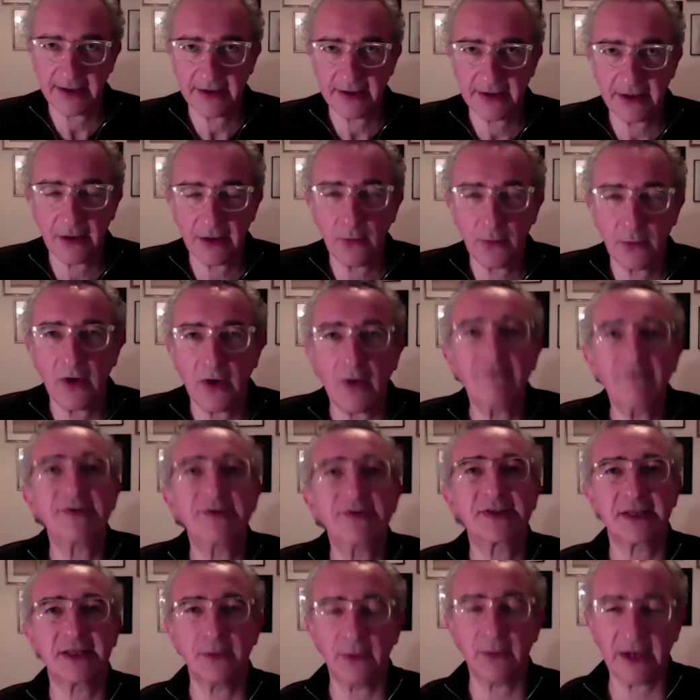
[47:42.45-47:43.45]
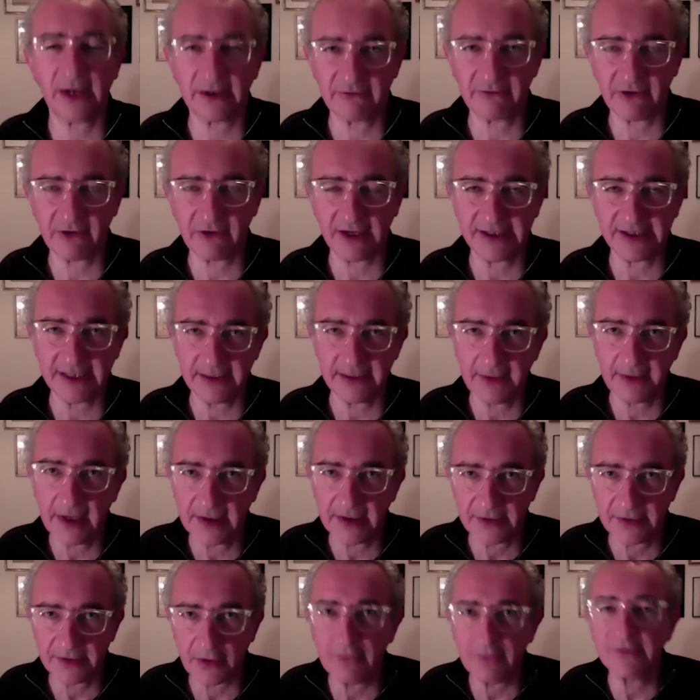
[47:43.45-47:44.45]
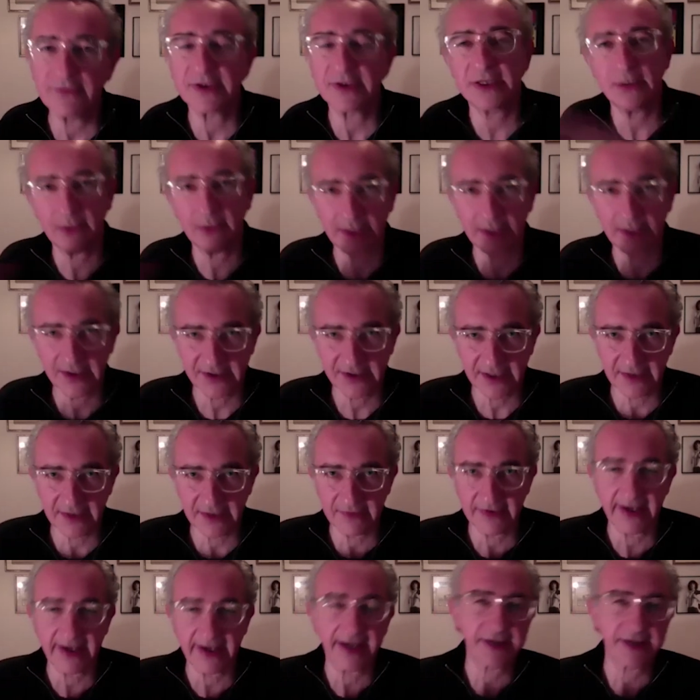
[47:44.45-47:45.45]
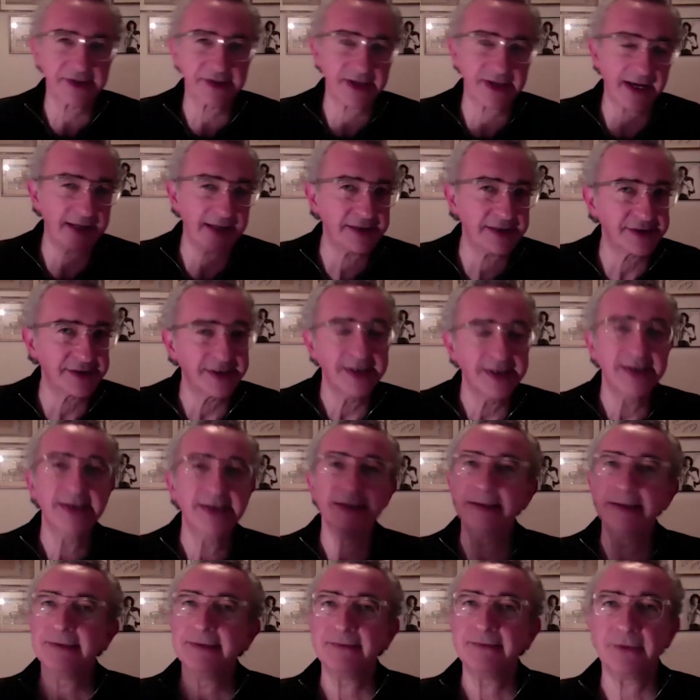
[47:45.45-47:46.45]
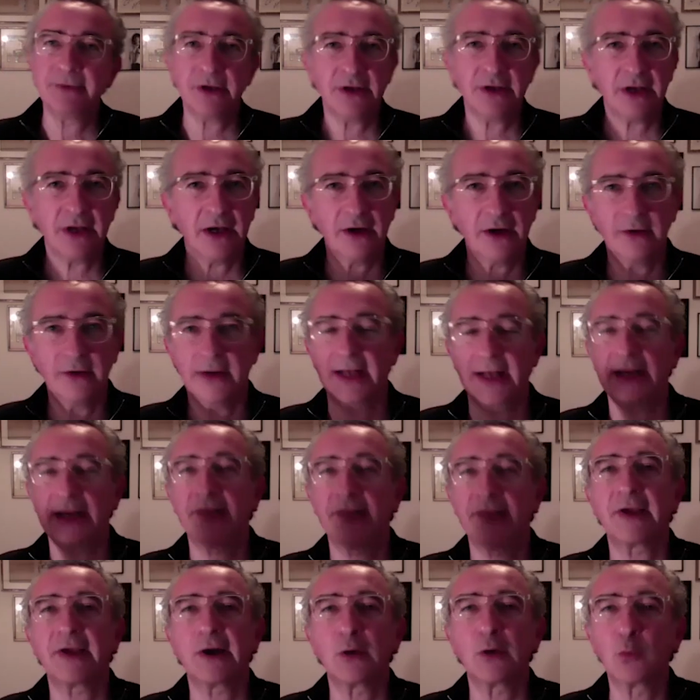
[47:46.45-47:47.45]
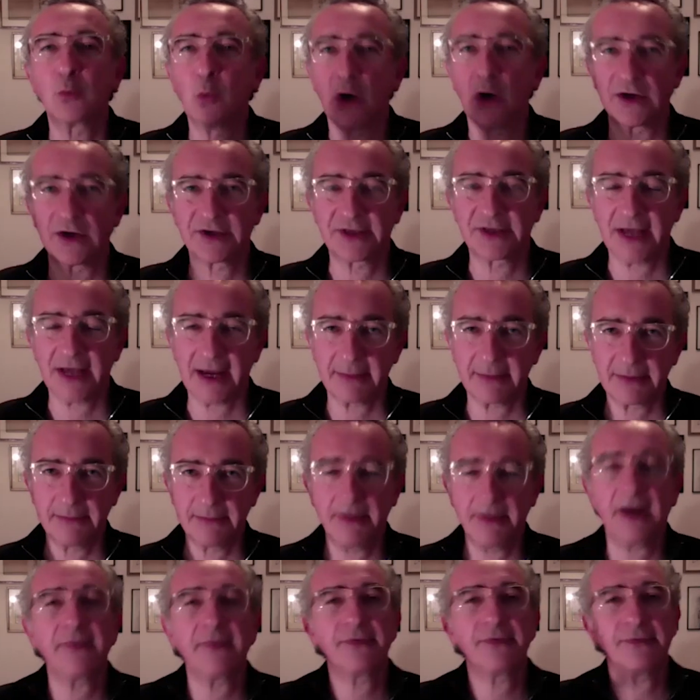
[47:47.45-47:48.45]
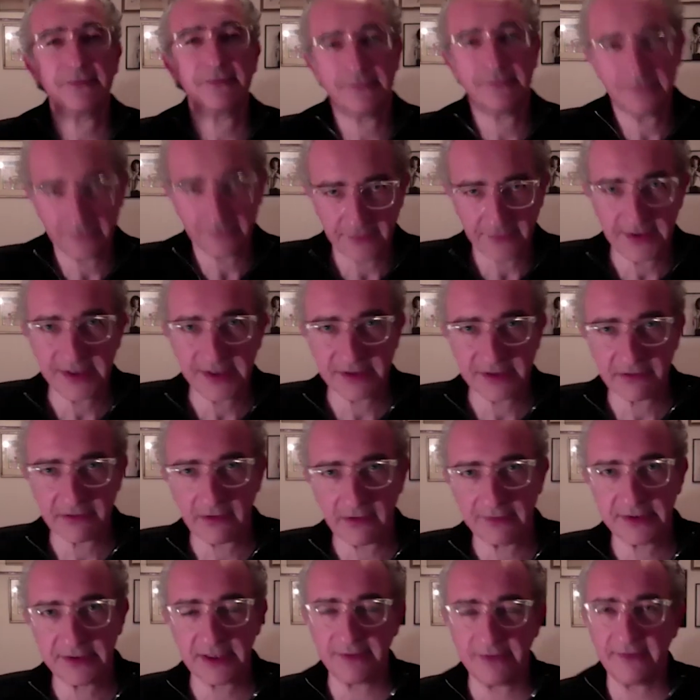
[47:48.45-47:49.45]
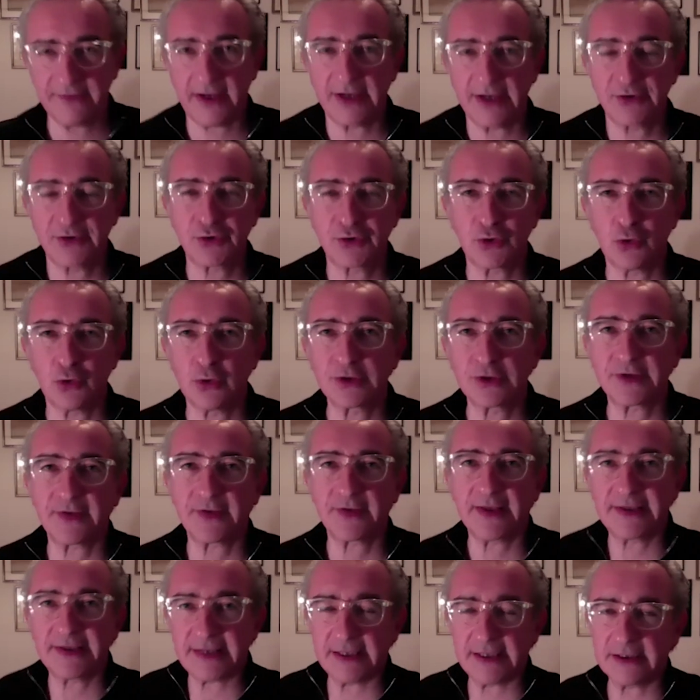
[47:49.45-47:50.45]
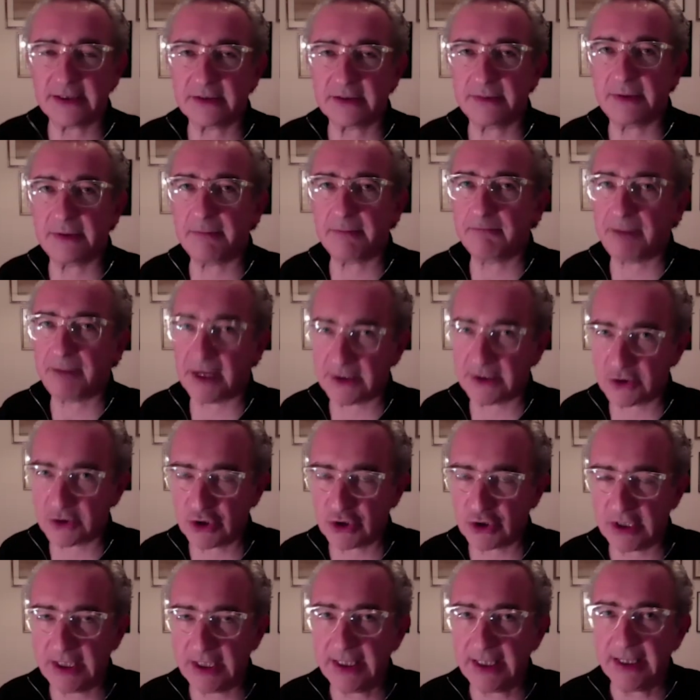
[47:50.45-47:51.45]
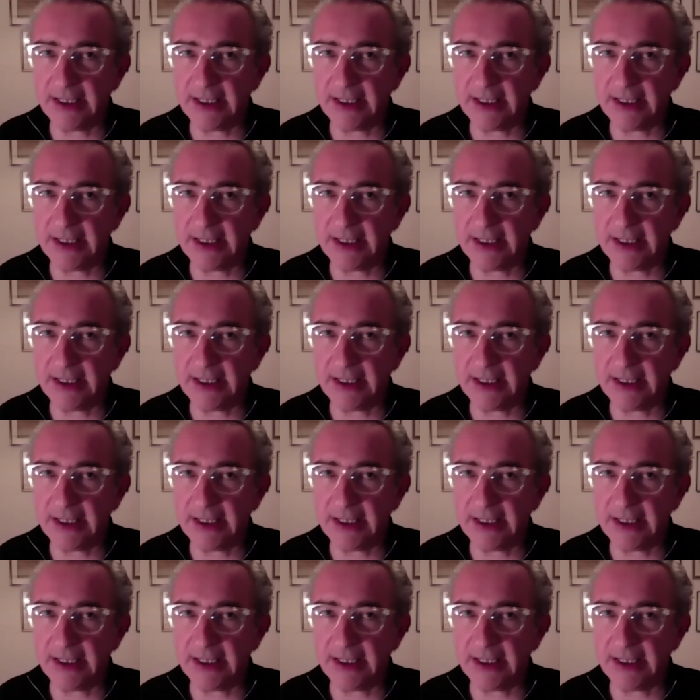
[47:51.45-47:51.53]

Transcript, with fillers: You know, we, obviously we can write emails, obviously we can send texts and, you know, anything on WhatsApp, but these are obviously very short. They tend to be punchy.